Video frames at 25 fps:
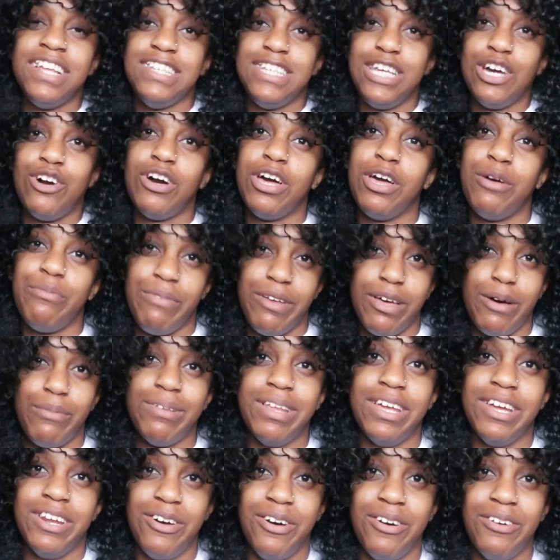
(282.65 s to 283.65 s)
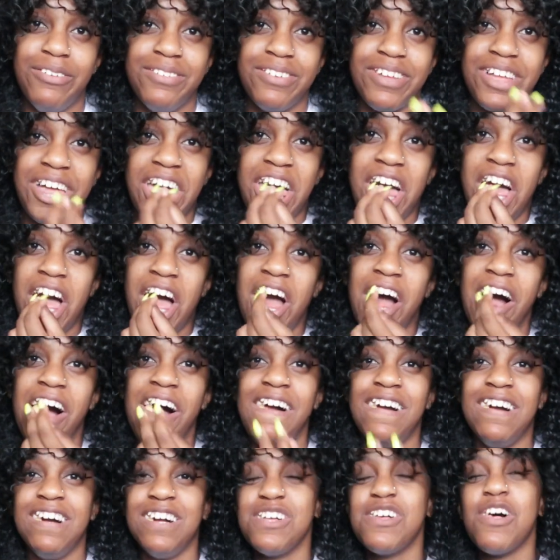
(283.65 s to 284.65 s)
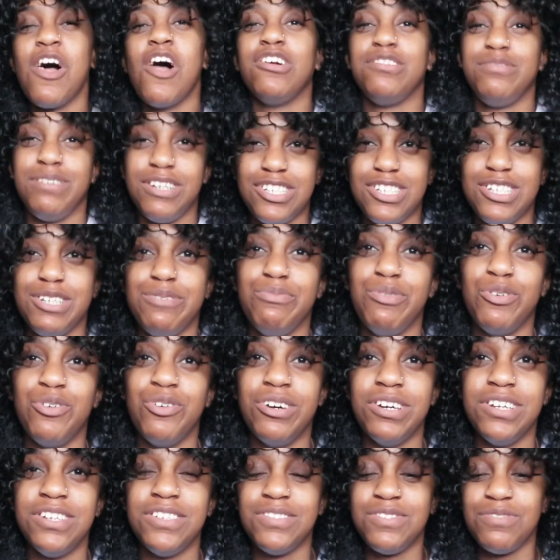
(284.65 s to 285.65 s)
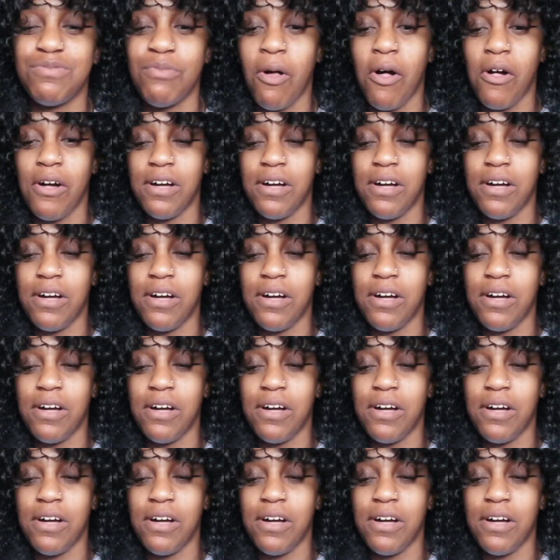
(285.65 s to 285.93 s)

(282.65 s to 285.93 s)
they're gonna hit me up later on. Especially boys.